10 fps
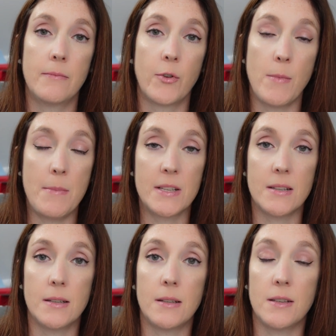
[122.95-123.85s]
for my
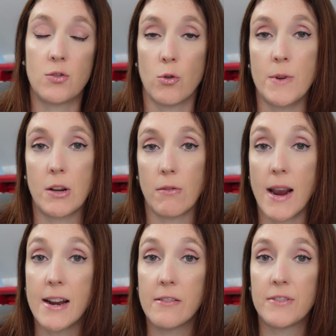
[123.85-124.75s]
business is Stormy
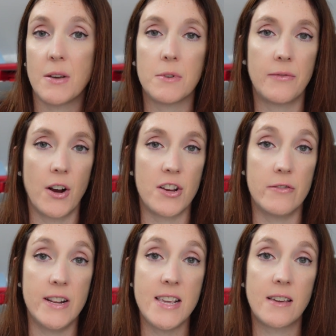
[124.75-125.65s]
Creatives, it was very
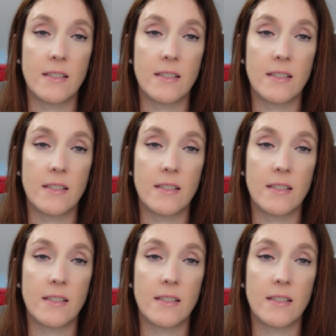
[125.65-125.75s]
unique.